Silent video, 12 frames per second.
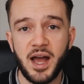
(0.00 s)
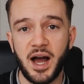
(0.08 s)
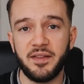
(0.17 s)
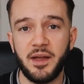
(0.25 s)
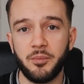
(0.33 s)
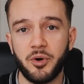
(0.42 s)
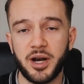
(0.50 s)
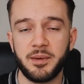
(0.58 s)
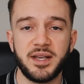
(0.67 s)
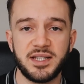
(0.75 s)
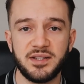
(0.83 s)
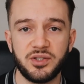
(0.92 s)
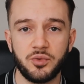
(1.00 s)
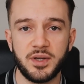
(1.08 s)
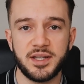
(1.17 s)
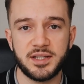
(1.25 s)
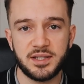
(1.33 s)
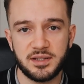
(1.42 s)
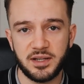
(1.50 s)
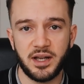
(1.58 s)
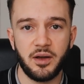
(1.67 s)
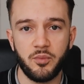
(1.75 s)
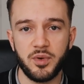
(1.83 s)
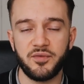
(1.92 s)
And then what I basically do is
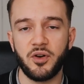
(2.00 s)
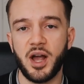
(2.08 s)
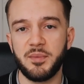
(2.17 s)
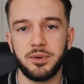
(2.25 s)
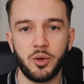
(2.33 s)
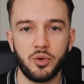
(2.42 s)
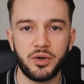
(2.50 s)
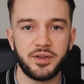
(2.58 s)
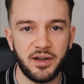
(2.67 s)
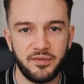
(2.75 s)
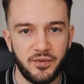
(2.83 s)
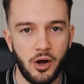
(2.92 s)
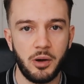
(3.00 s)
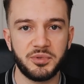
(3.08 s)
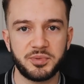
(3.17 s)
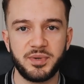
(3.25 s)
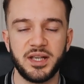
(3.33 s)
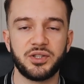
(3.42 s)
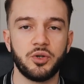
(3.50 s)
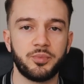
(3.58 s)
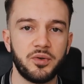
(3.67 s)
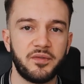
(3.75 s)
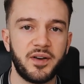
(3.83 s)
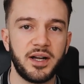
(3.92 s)
we've got a plug that farms personal
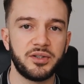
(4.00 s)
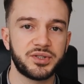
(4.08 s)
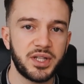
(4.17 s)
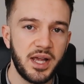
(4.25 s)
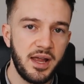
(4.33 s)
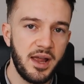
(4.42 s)
profiles,